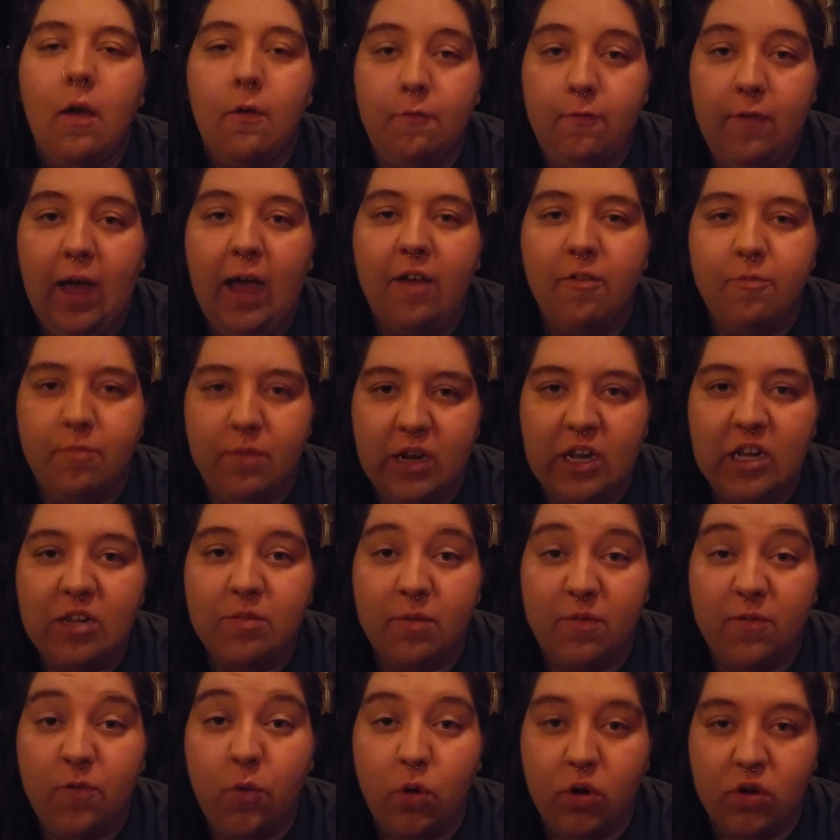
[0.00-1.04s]
5 minutes
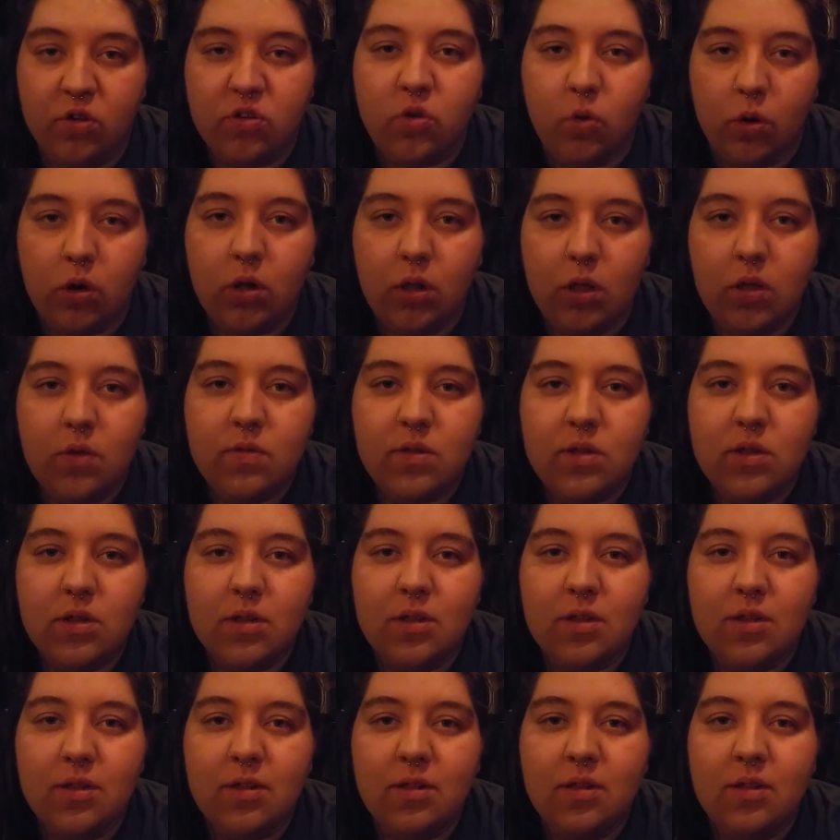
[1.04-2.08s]
before a store
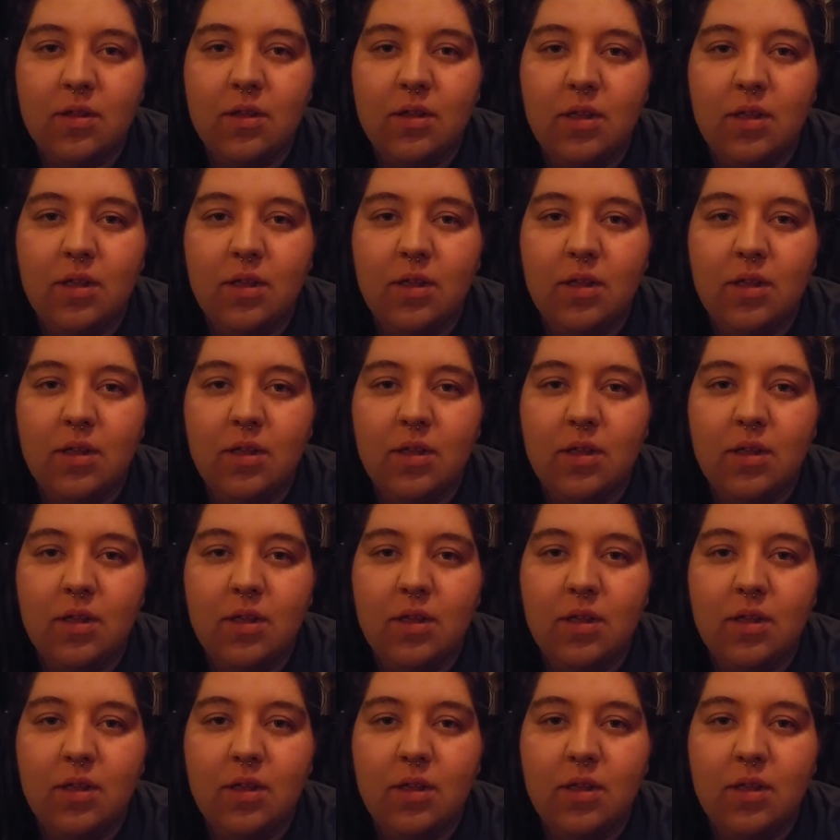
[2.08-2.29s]
closes